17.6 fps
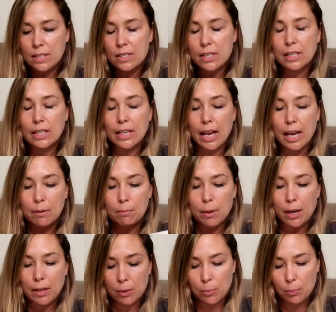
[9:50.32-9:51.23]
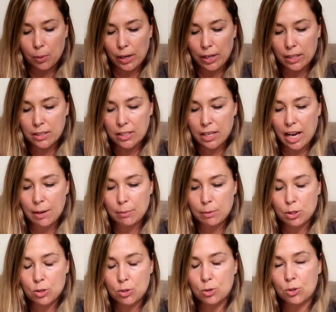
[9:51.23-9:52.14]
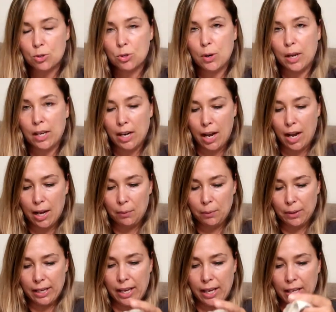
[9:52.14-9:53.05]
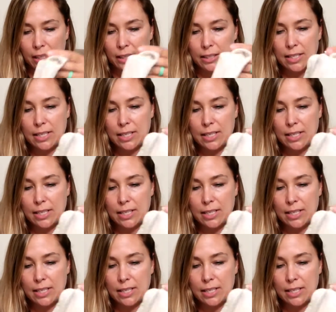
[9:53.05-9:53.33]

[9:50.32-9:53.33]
is again by the brand Time and True, and I went ahead and